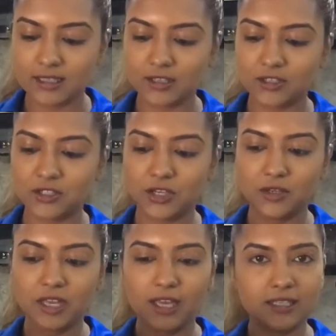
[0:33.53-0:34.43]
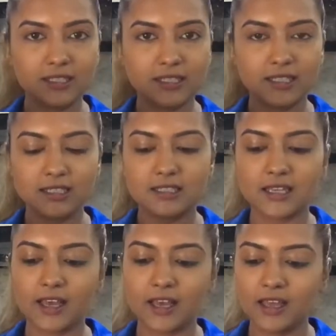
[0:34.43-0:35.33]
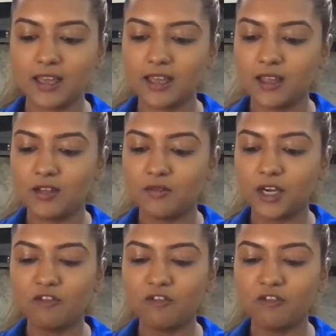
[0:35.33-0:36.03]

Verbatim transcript: I'll show you guys. It's uh, very